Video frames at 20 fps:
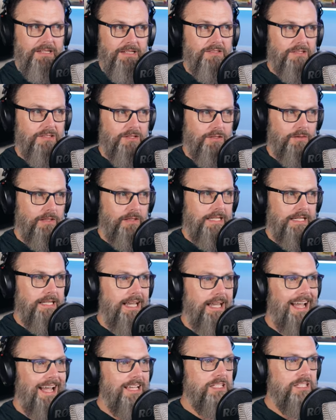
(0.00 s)
Penny
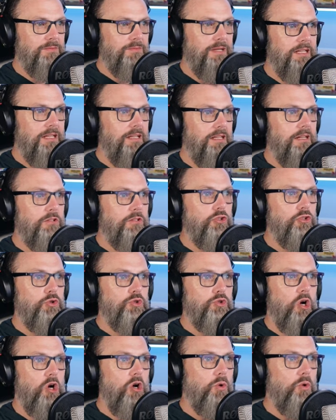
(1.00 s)
subtly asked me
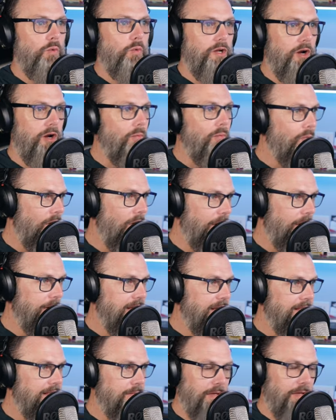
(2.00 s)
to talk
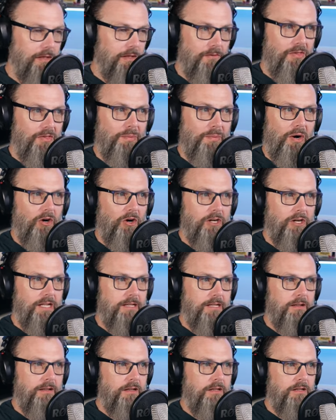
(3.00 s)
one-on-one in the middle of the
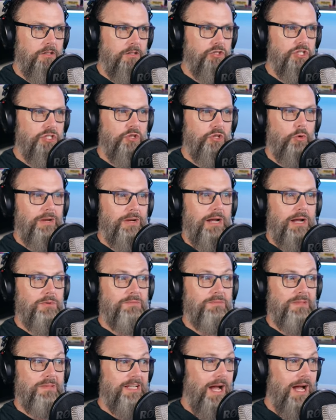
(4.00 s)
party. She told
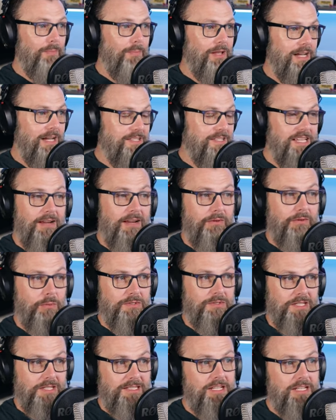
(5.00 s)
me I was
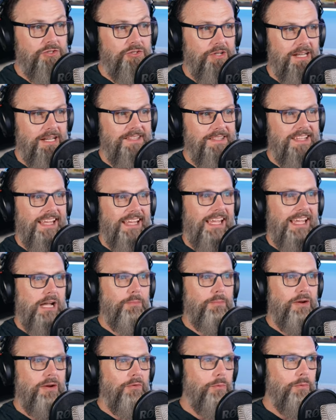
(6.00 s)
monopolizing everyone's attention and
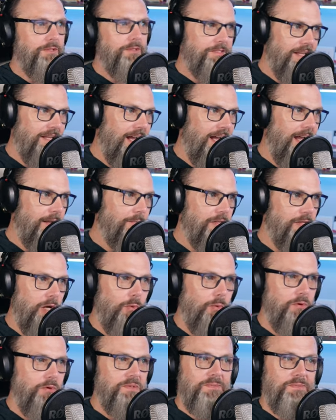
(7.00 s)
taking up everyone's
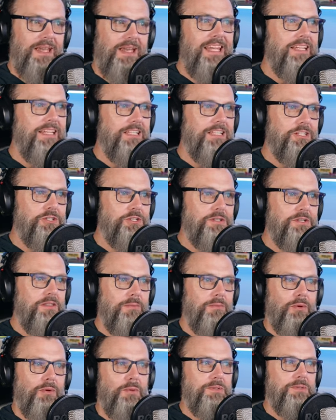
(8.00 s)
time, and no one was paying
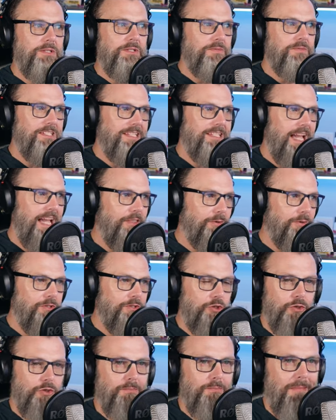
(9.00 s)
attention to the purpose of this
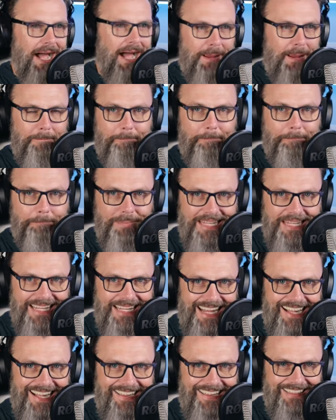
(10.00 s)
gathering due to my
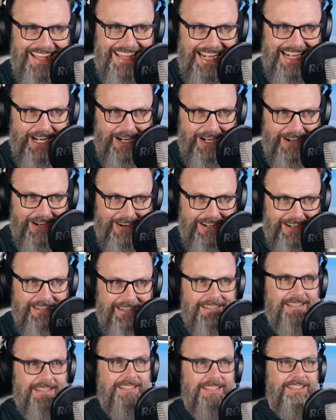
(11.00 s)
being
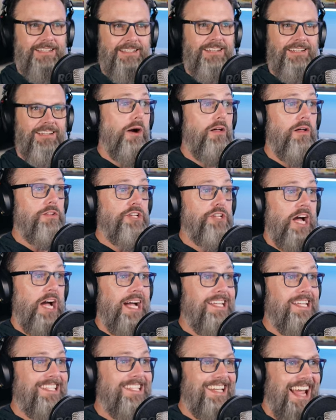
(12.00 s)
there. I
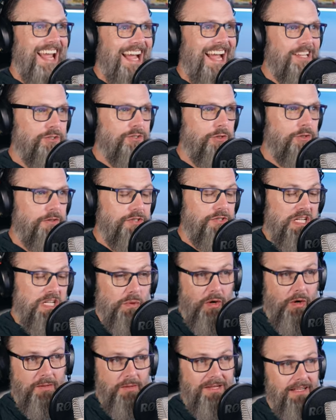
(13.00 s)
apologized and asked her
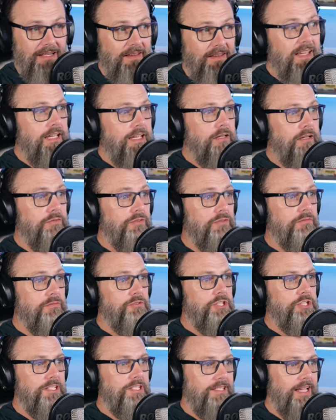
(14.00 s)
if she wanted me to
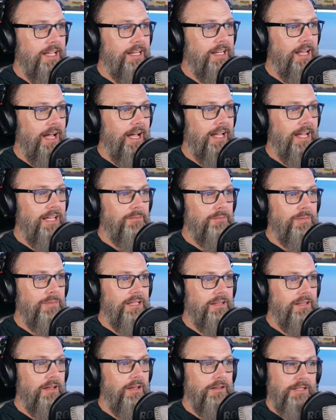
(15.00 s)
leave. She said I
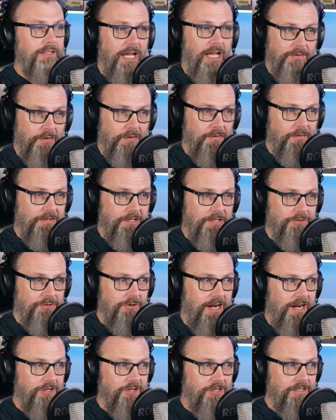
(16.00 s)
had been enough of a
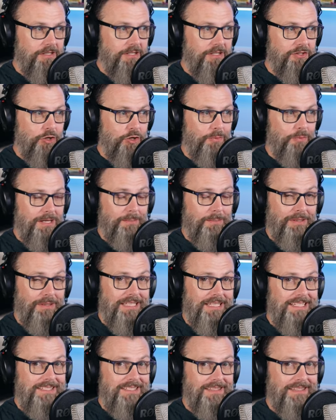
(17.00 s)
distraction and told
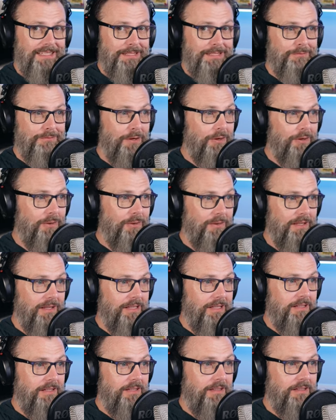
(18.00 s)
me to please leave
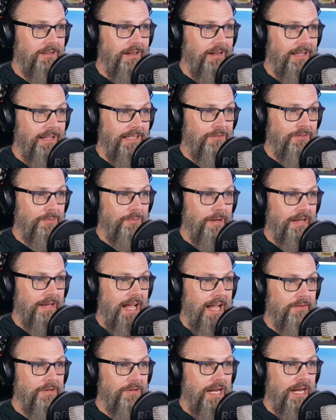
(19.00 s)
early. I left
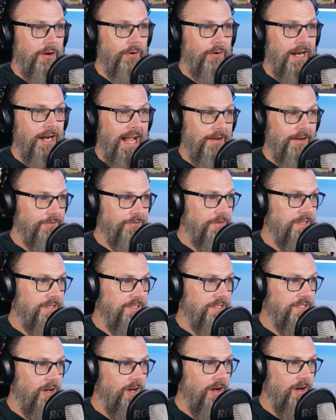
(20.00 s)
about half an hour
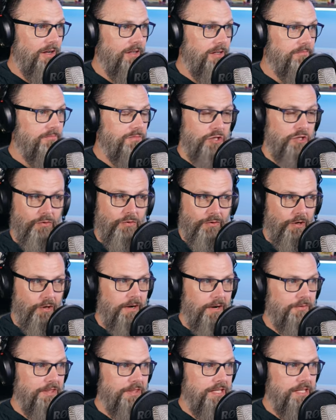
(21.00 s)
after this talk.
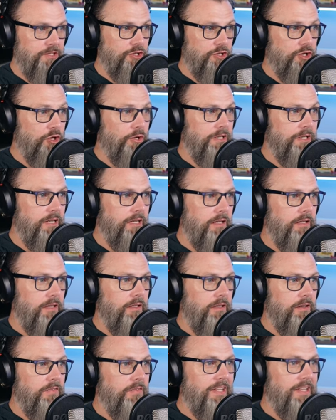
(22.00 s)
So far, everything's good.
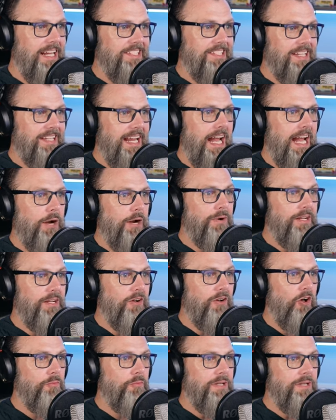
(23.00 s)
The next day,
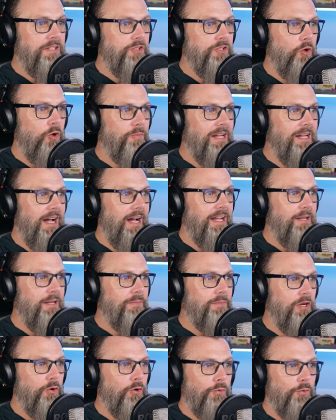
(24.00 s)
Harry called me and told me
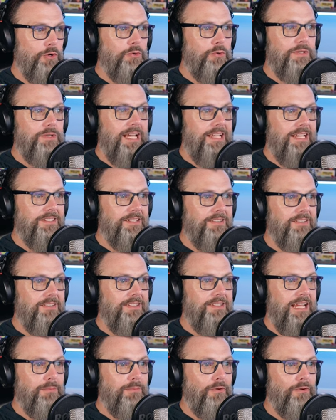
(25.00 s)
I had been a rude
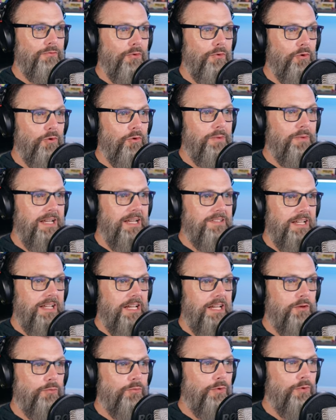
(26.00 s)
guest the day before
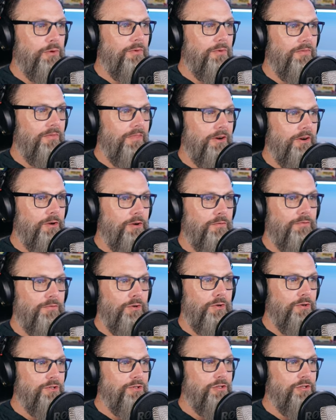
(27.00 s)
because I had ruined
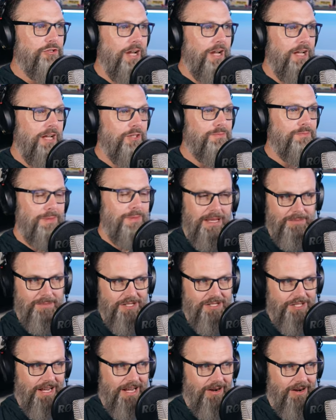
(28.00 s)
their first child's
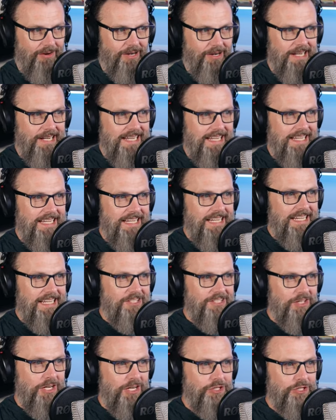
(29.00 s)
baby shower.
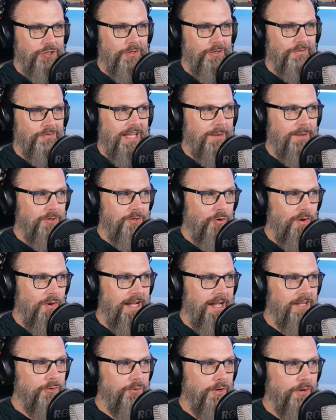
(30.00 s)
He said I should have
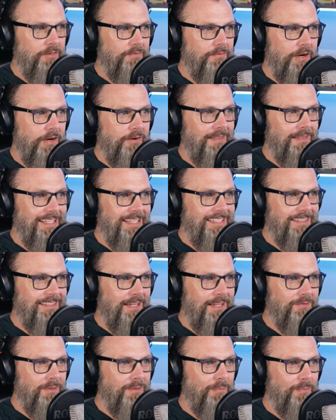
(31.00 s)
kept quiet or at the very
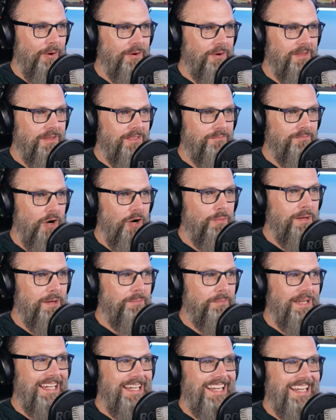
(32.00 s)
least left the party the
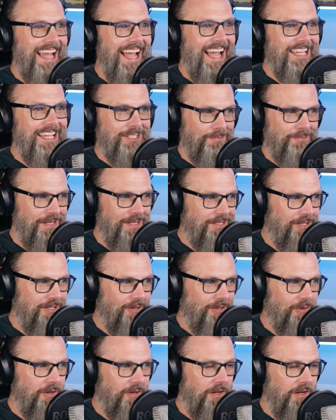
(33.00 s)
moment Penny asked
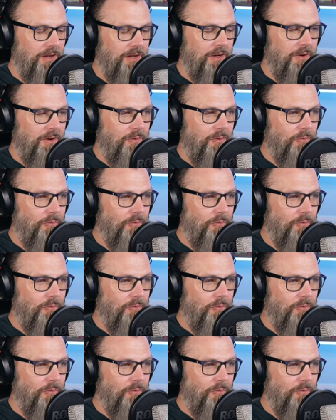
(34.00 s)
me to.